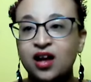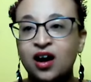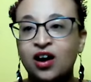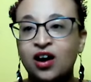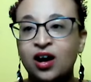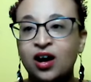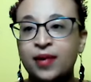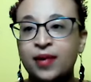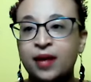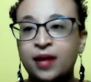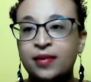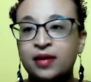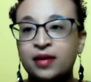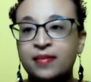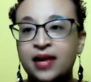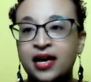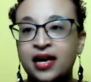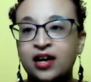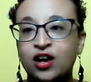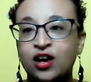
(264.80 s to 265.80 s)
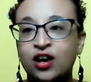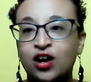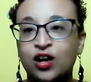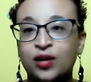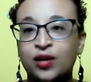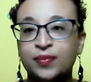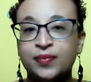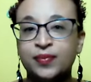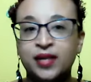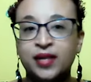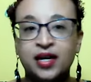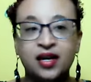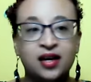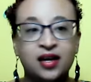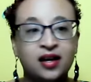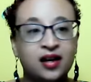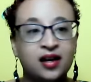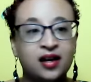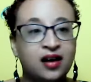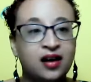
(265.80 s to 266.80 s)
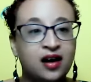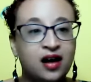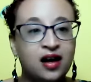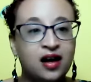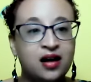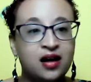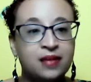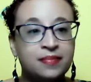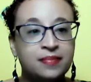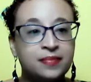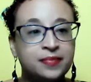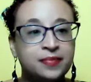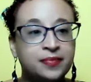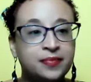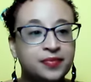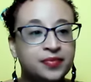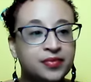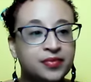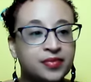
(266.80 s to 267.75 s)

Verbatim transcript: our upcoming May call. Um,